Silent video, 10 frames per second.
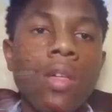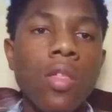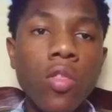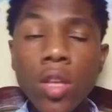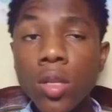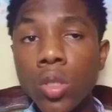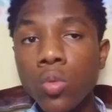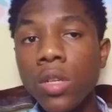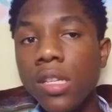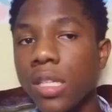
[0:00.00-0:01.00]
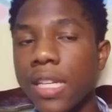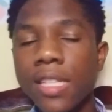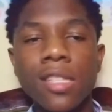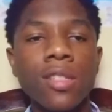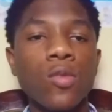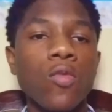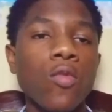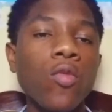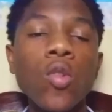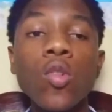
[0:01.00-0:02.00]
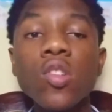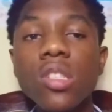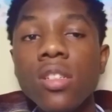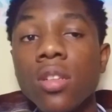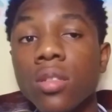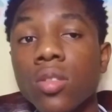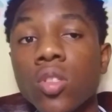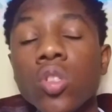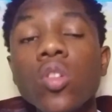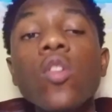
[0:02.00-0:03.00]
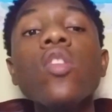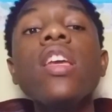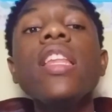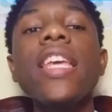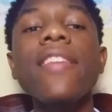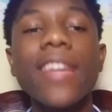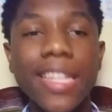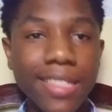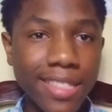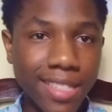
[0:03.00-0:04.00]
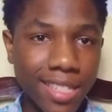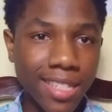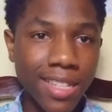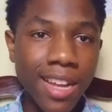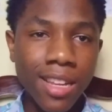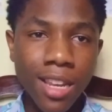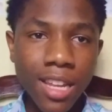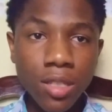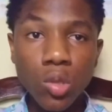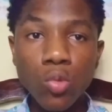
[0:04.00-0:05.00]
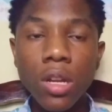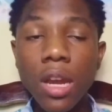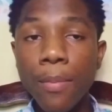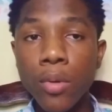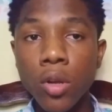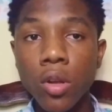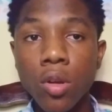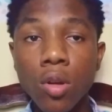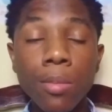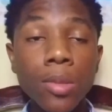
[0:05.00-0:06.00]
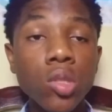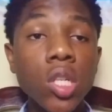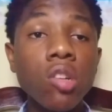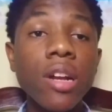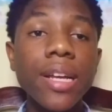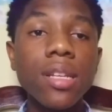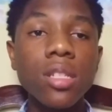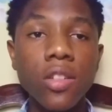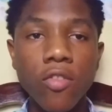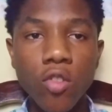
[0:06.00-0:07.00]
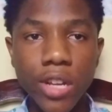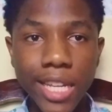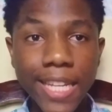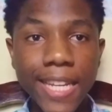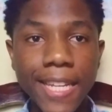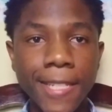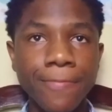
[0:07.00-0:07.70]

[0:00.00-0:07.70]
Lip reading: This week's lesson focuses on the stunning event that led to a leper coming to Christ for healing.